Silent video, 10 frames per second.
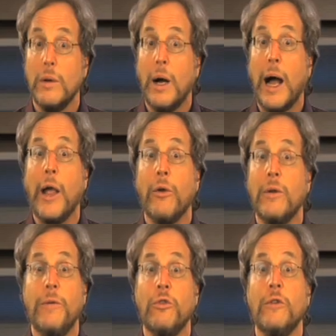Iron
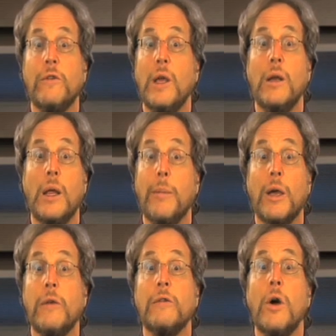deficiency
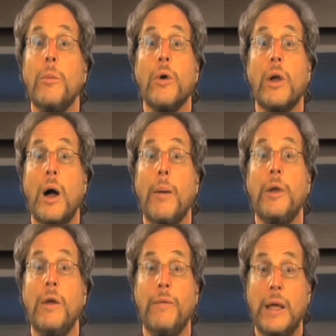anemia is no more common
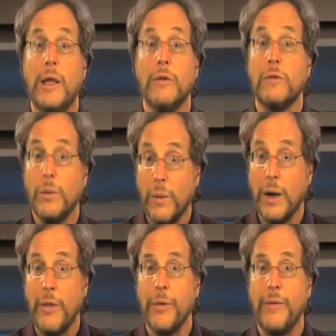in vegans or
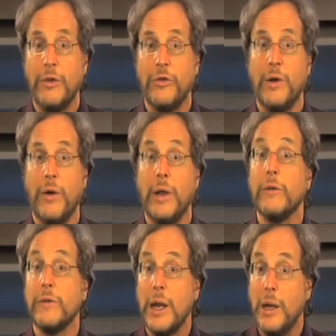other
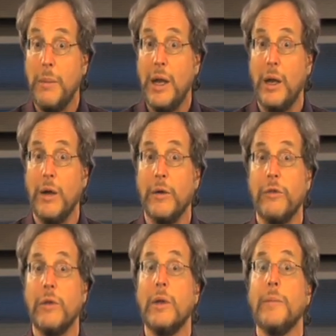vegetarians than in meat
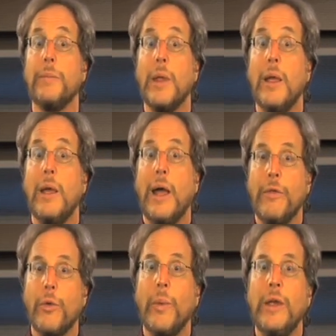eaters. And
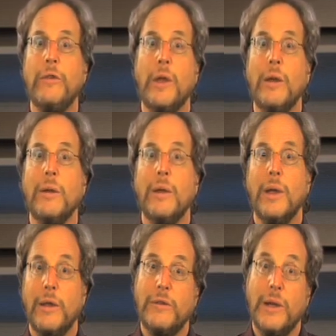the reason
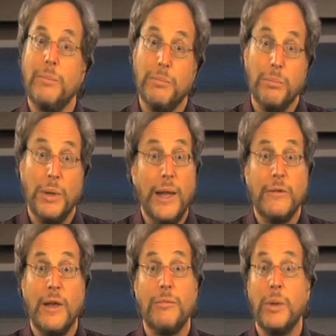is that plants
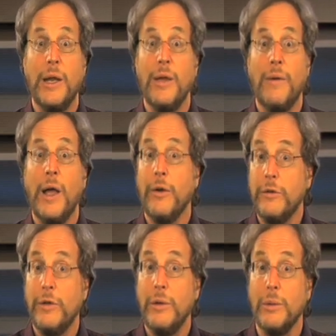have plenty of iron
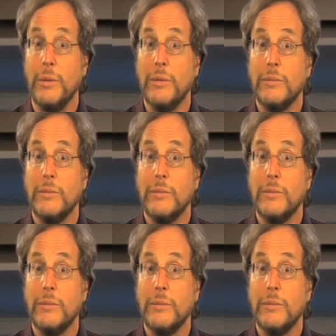too.